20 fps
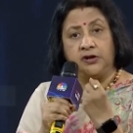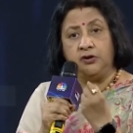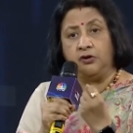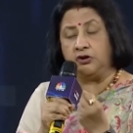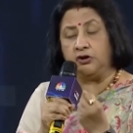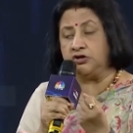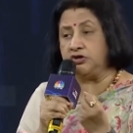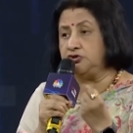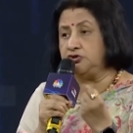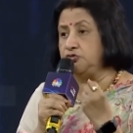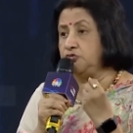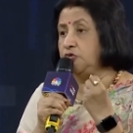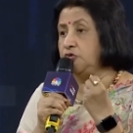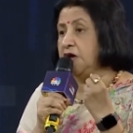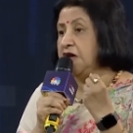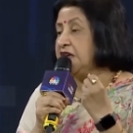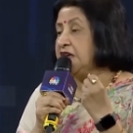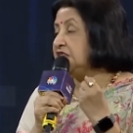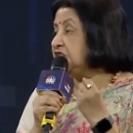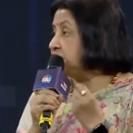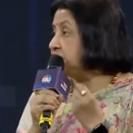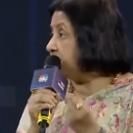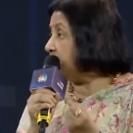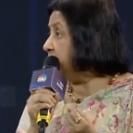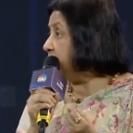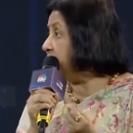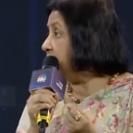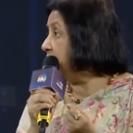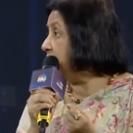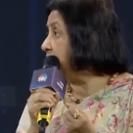in order to
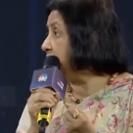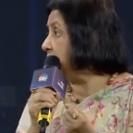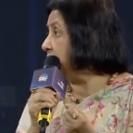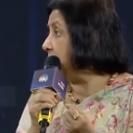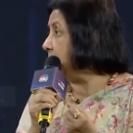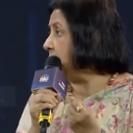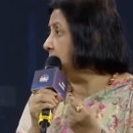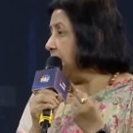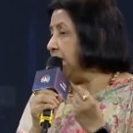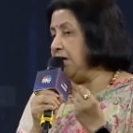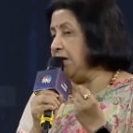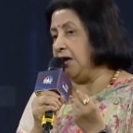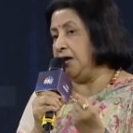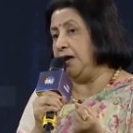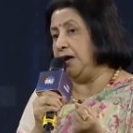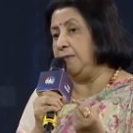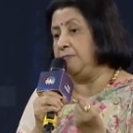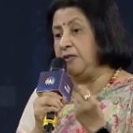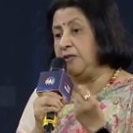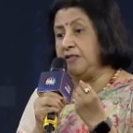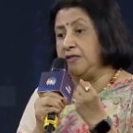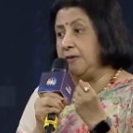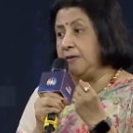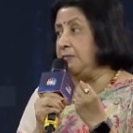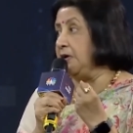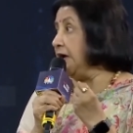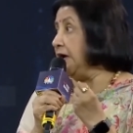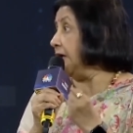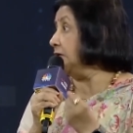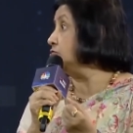strengthen them and enable
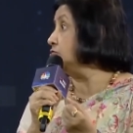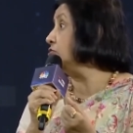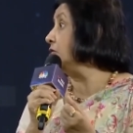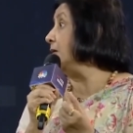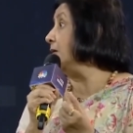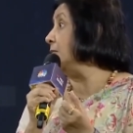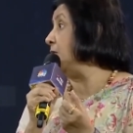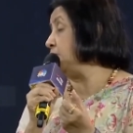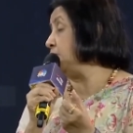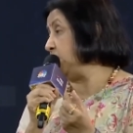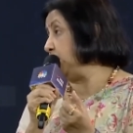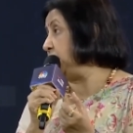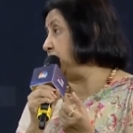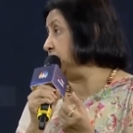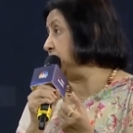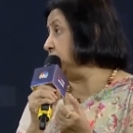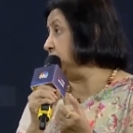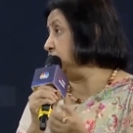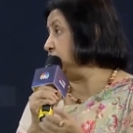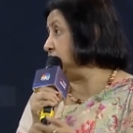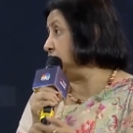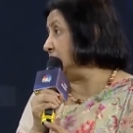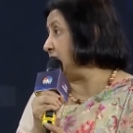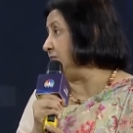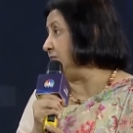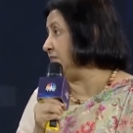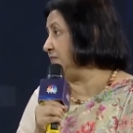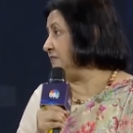them again to come up to potential.